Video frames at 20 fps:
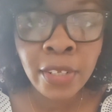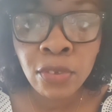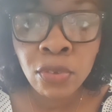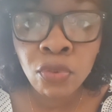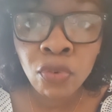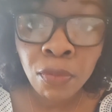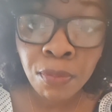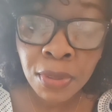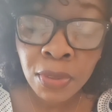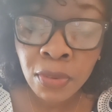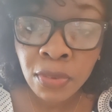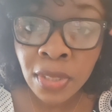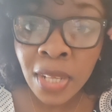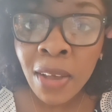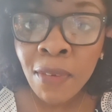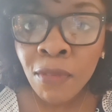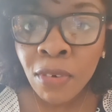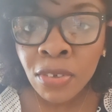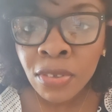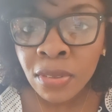next to the wall because
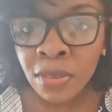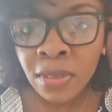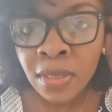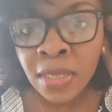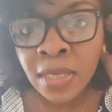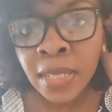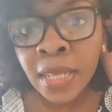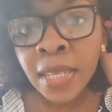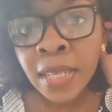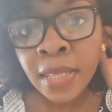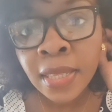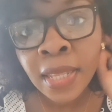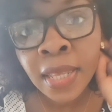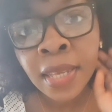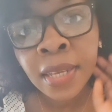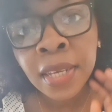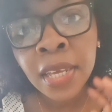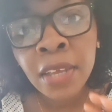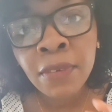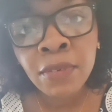I wasn't staying
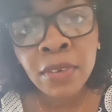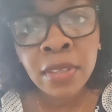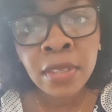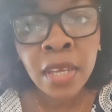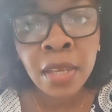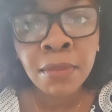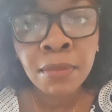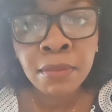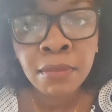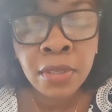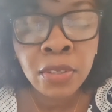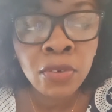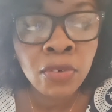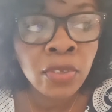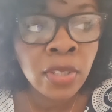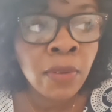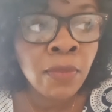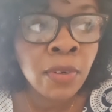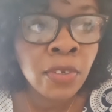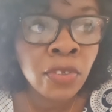there every time
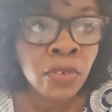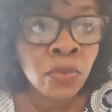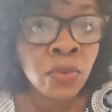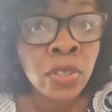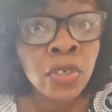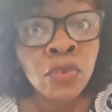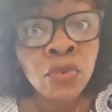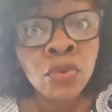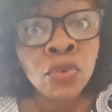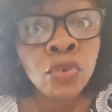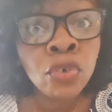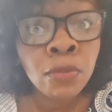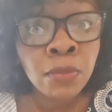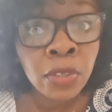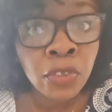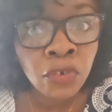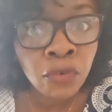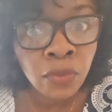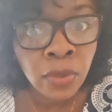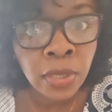because I was going to the
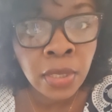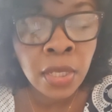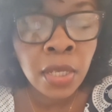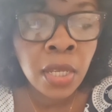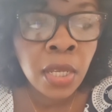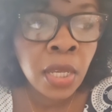dormitory.